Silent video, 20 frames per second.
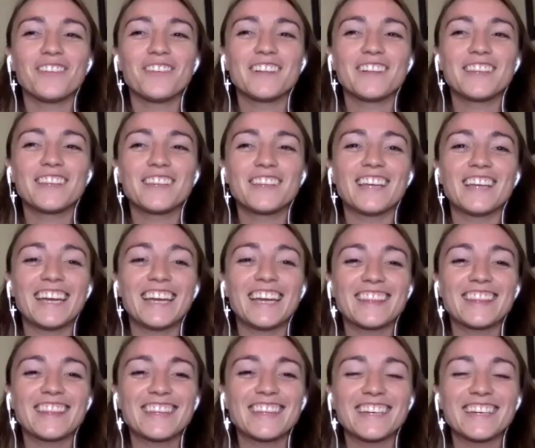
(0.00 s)
like
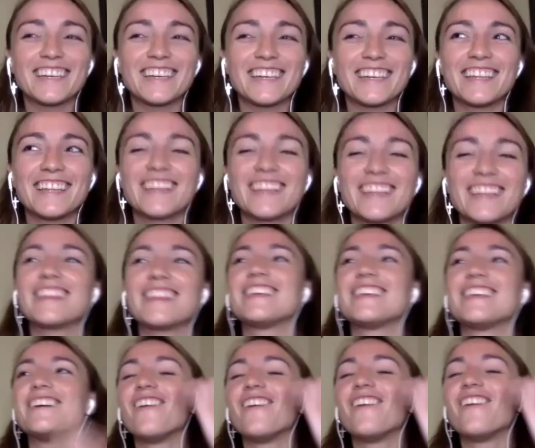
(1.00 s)
the
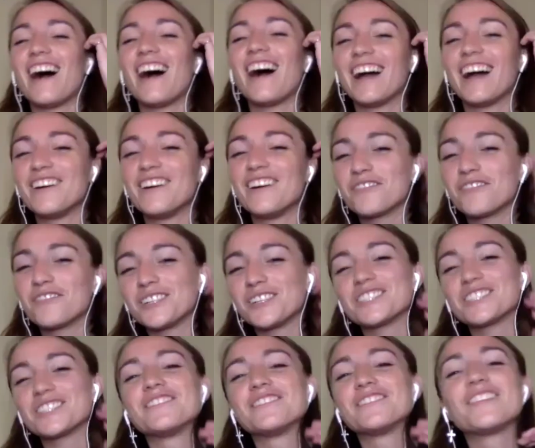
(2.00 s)
the Ohio
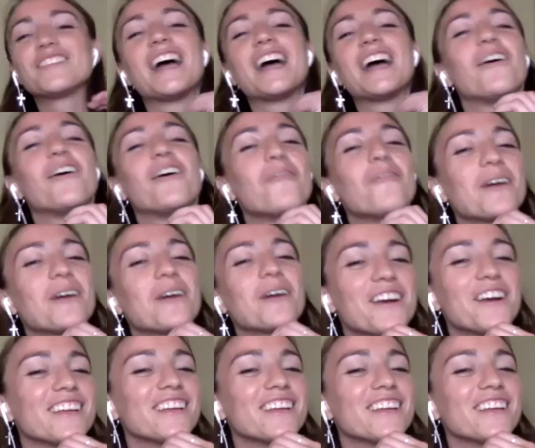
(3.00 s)
version of the L word.